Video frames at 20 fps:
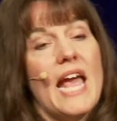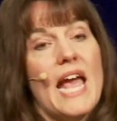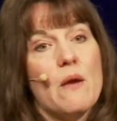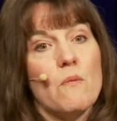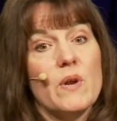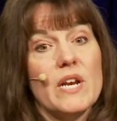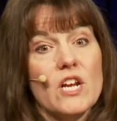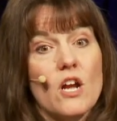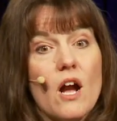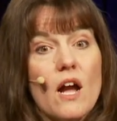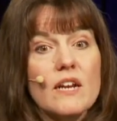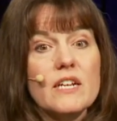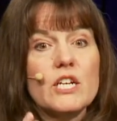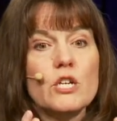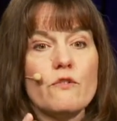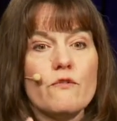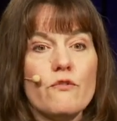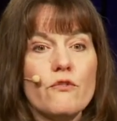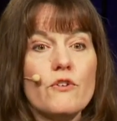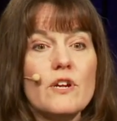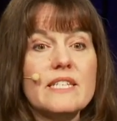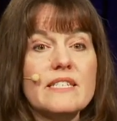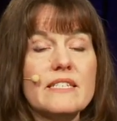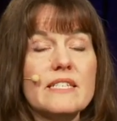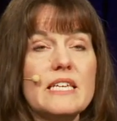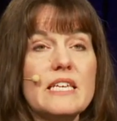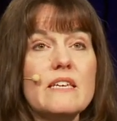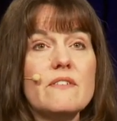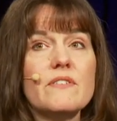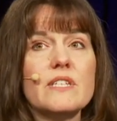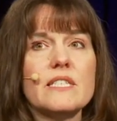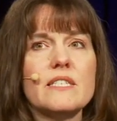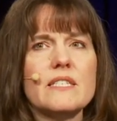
when God confronts Eve and